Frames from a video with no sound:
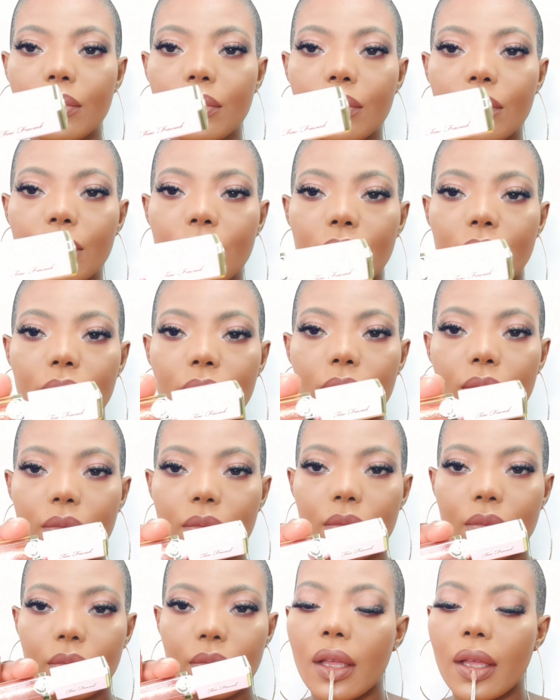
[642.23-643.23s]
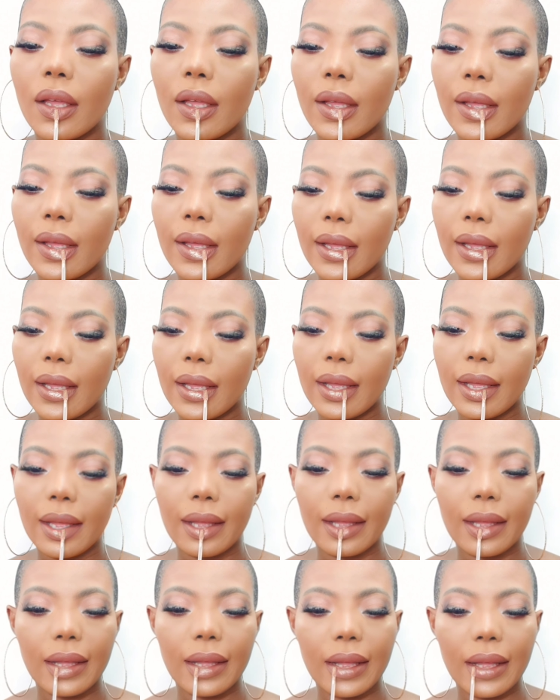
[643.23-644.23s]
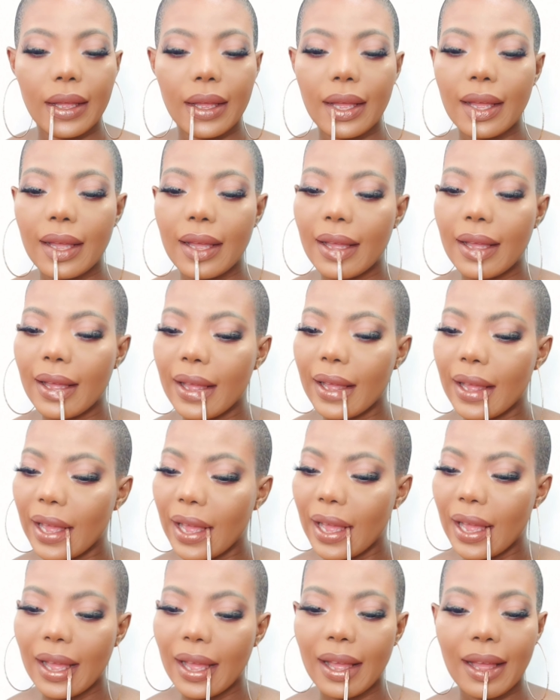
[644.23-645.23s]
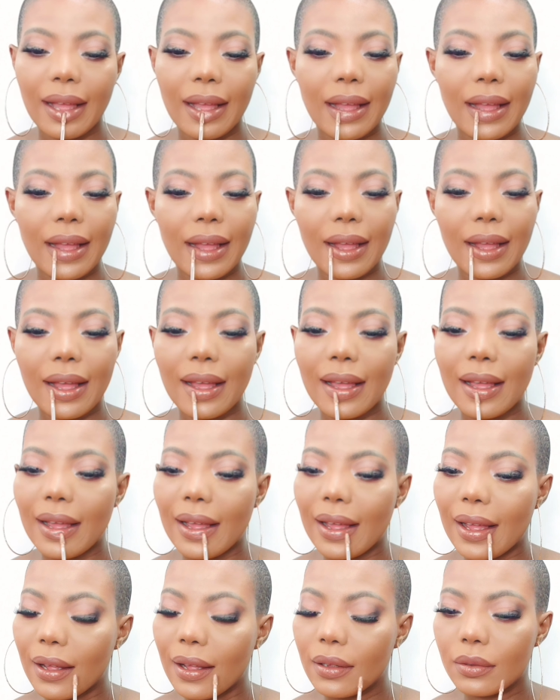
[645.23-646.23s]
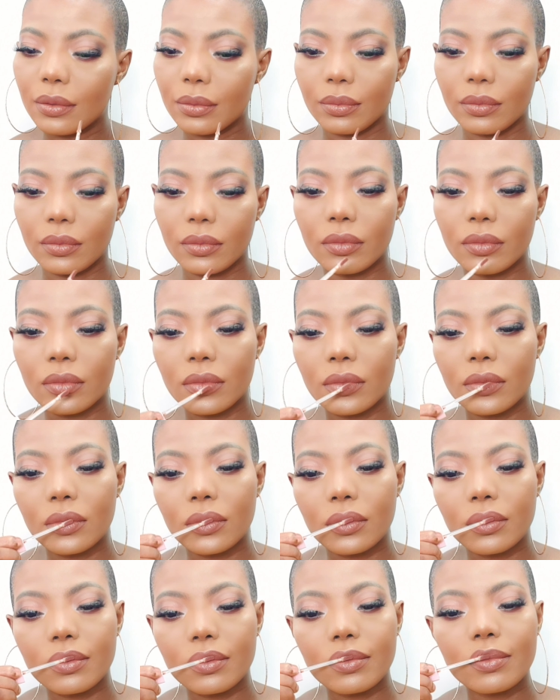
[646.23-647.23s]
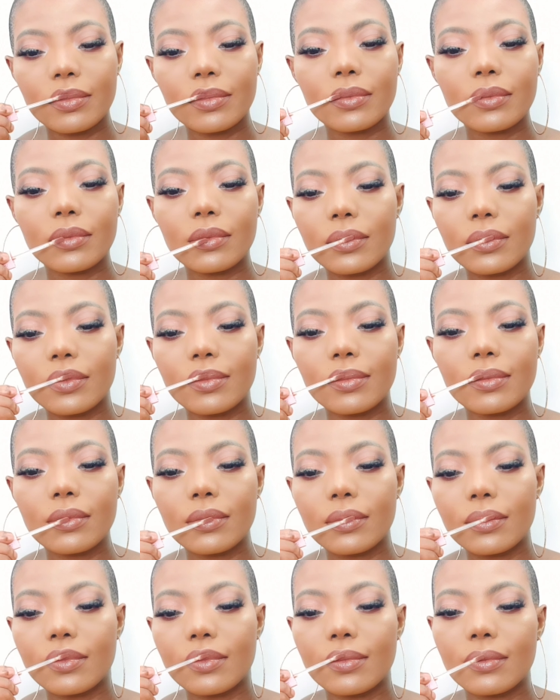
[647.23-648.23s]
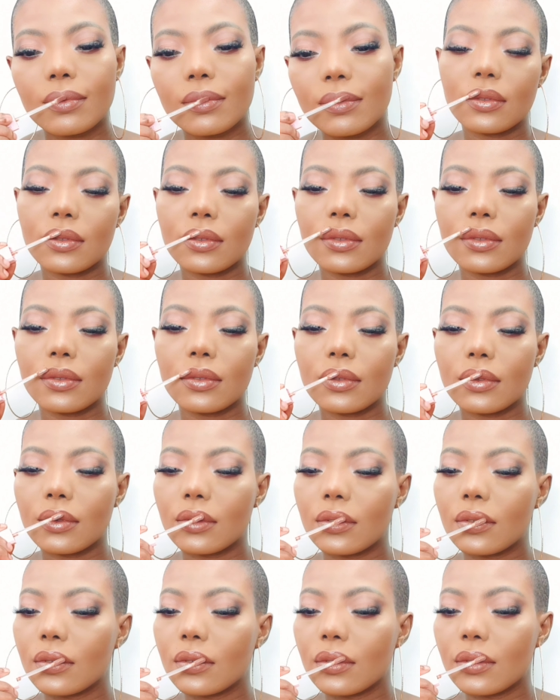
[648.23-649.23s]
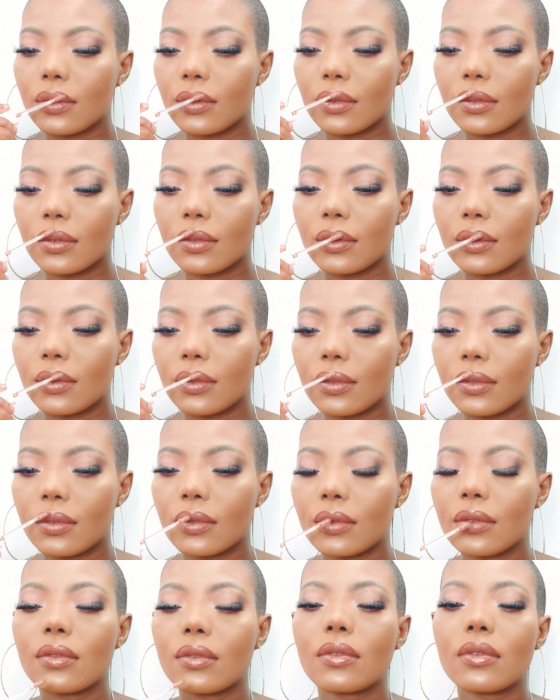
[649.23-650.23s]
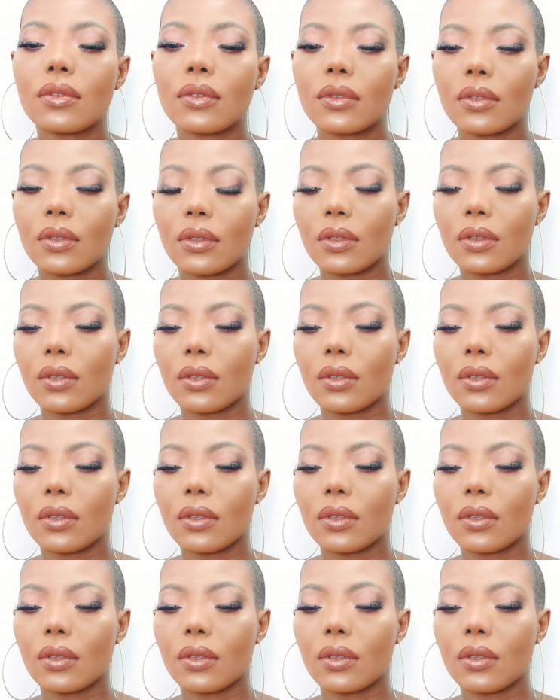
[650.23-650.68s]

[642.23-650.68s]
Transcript: For the lip gloss I'm going to be using for today is the Too Faced lip gloss in the shade Pretty Penny.